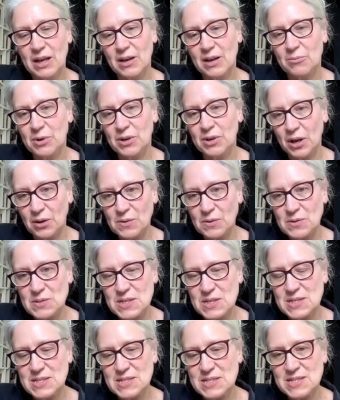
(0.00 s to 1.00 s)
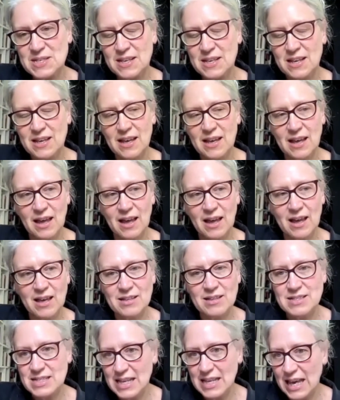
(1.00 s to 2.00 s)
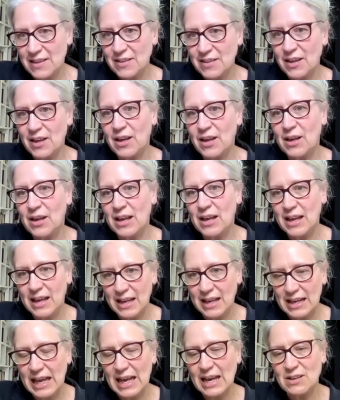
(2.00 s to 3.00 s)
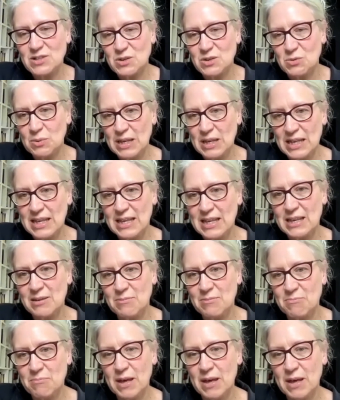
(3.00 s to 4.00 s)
what holds us together, and how do we